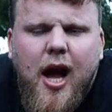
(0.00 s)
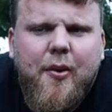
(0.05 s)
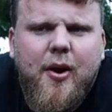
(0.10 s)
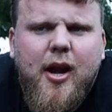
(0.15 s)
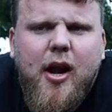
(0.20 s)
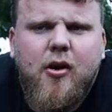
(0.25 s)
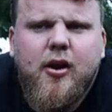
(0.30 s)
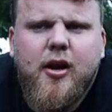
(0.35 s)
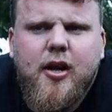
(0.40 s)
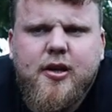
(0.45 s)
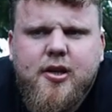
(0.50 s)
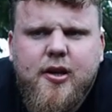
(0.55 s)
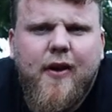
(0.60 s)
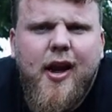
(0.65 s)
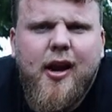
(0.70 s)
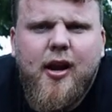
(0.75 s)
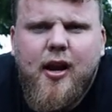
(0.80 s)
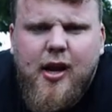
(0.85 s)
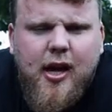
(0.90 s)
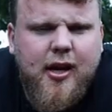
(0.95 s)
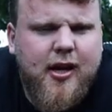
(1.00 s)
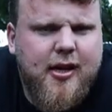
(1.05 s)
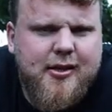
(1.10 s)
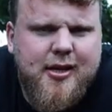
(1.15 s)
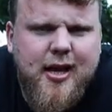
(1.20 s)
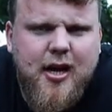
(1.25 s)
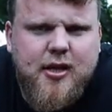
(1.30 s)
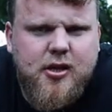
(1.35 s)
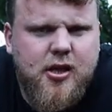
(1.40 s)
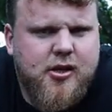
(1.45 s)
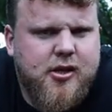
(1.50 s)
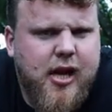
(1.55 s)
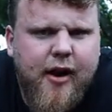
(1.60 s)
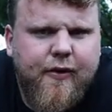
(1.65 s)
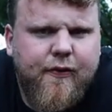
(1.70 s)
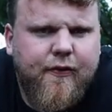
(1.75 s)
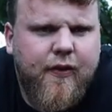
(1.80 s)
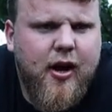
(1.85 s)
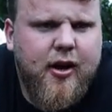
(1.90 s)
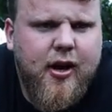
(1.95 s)
I went out in this event and, like I said, just
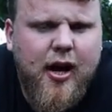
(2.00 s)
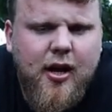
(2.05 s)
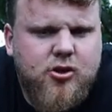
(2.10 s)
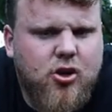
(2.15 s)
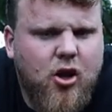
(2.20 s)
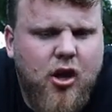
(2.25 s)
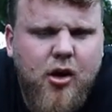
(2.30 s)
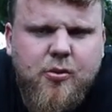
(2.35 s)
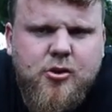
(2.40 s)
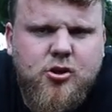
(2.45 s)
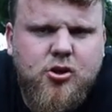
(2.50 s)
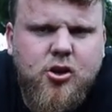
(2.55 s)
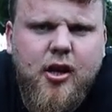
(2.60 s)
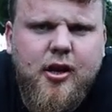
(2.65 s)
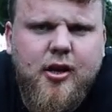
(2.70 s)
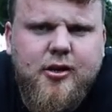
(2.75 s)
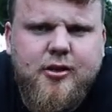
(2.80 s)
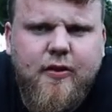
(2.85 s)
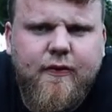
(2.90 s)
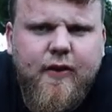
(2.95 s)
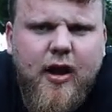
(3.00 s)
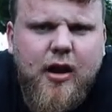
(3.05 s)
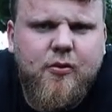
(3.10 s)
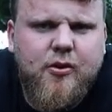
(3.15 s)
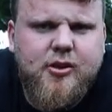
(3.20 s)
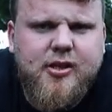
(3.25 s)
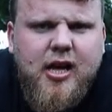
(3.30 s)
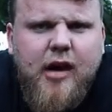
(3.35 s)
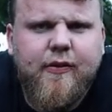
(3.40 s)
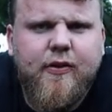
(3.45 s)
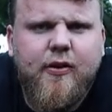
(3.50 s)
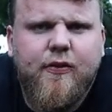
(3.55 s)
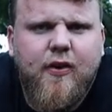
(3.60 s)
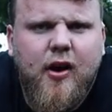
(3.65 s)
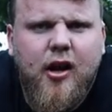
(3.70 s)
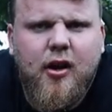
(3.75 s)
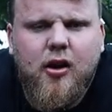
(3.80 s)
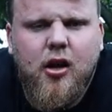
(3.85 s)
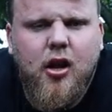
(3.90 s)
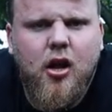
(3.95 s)
had fun. That's all I was doing at this event, was having
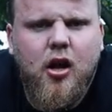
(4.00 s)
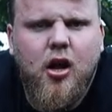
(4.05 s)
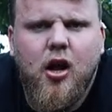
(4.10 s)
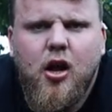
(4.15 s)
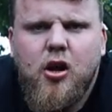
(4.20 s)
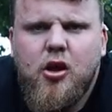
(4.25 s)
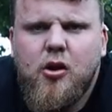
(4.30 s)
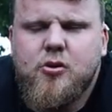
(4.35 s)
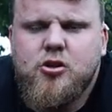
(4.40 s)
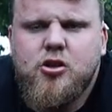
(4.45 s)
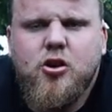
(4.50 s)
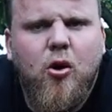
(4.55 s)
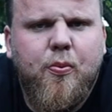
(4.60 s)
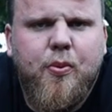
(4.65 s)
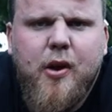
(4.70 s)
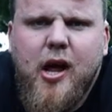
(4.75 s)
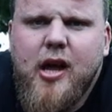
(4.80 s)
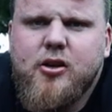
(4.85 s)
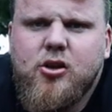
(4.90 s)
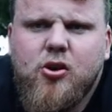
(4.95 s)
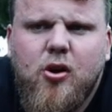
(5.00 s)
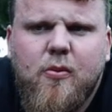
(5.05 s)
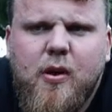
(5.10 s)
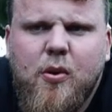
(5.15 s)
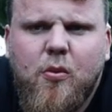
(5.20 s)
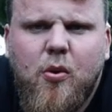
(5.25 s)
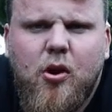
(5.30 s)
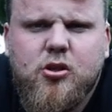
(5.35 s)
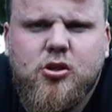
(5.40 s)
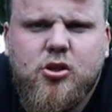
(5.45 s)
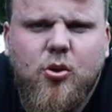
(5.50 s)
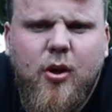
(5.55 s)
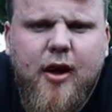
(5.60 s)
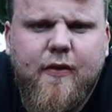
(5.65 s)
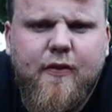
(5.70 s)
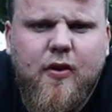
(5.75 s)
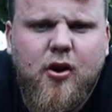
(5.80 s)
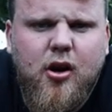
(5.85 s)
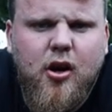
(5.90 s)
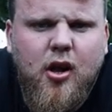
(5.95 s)
fun. There was no pressure on me
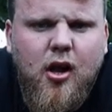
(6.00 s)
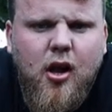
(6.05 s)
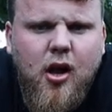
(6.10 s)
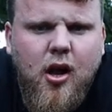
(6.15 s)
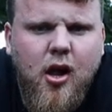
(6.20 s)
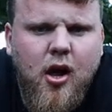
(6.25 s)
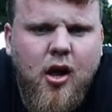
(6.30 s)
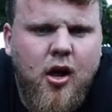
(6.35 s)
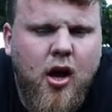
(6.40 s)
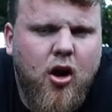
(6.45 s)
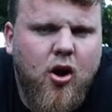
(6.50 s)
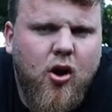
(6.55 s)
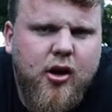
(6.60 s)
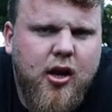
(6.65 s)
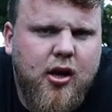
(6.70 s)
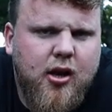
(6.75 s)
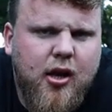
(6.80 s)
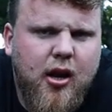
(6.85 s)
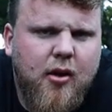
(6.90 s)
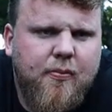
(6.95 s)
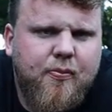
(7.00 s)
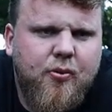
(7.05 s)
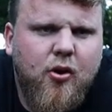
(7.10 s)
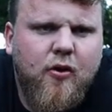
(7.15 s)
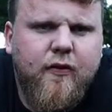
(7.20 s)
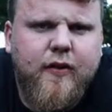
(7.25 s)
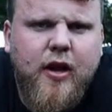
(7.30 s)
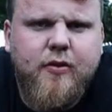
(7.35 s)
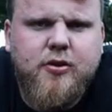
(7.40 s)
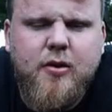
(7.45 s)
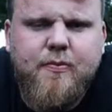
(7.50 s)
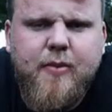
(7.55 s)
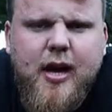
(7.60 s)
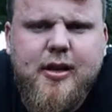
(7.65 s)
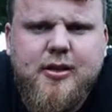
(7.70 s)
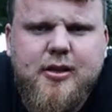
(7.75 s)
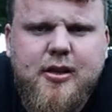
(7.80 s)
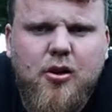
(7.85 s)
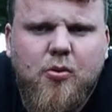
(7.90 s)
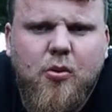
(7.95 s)
whatsoever. I already kind of proved I was the
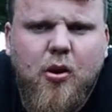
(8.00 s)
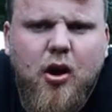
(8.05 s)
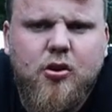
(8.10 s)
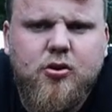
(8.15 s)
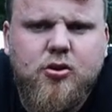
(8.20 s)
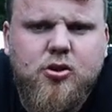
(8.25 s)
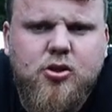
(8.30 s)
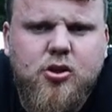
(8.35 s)
best in the world.